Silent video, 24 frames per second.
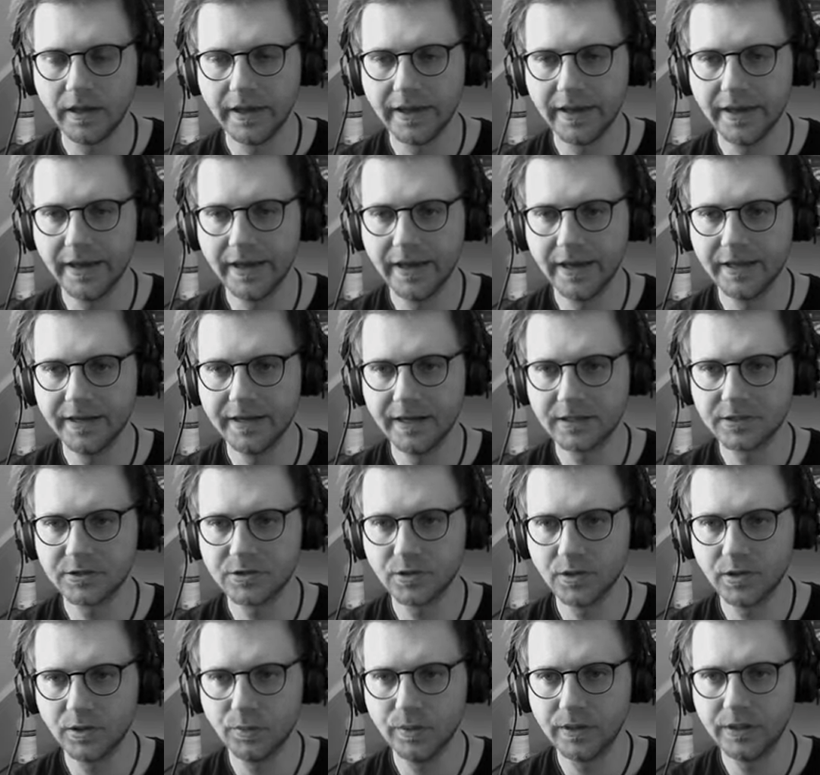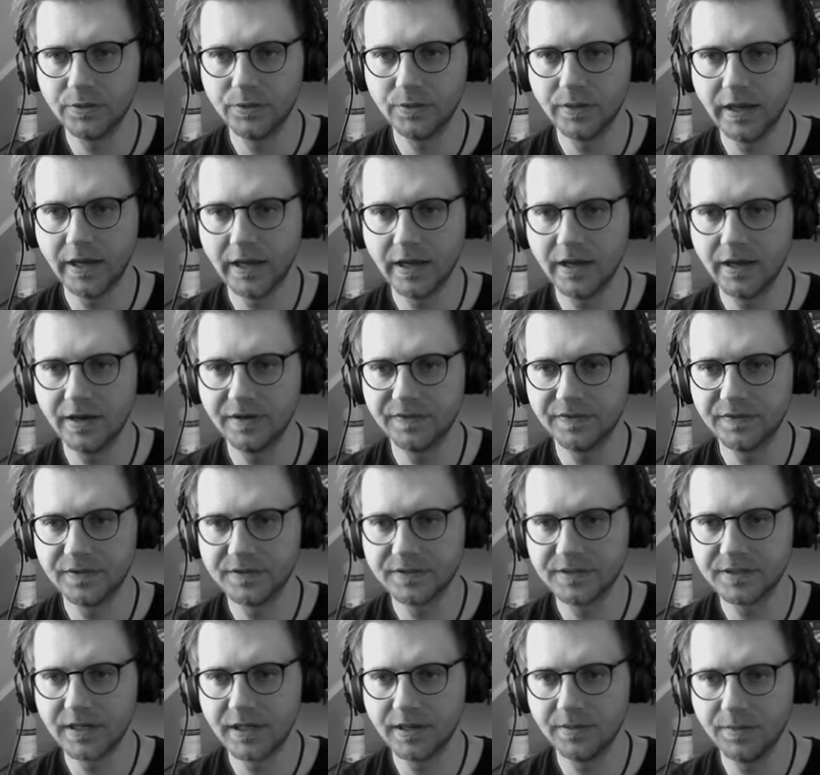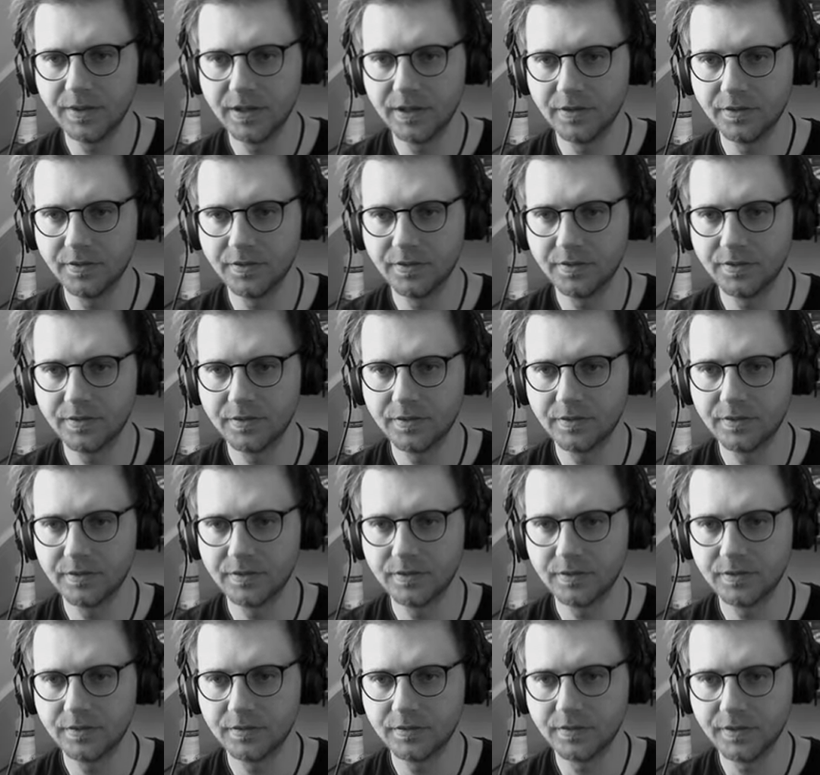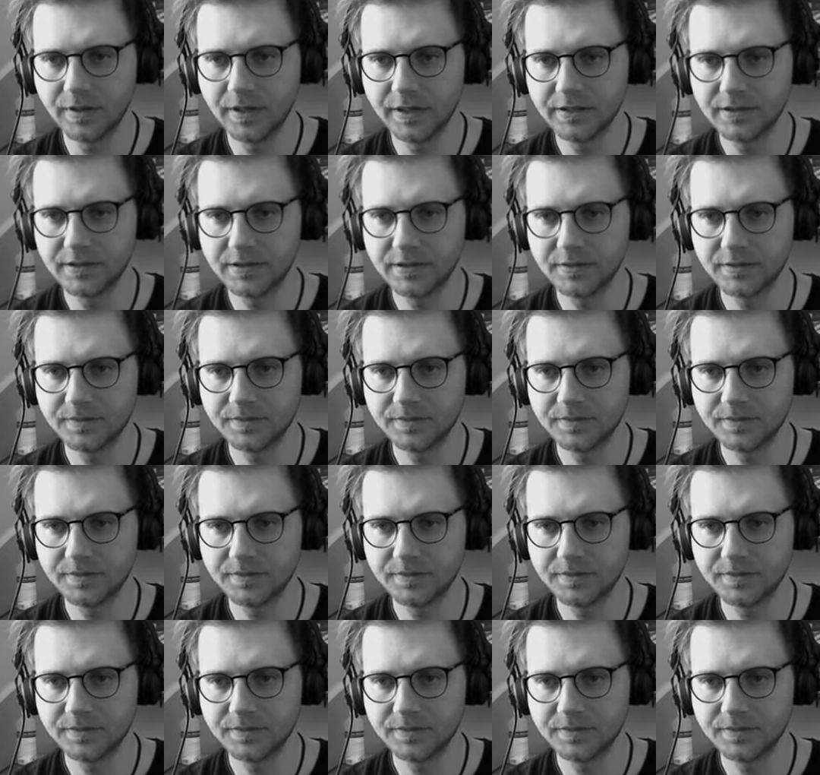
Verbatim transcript: And actually we do have the same here, right?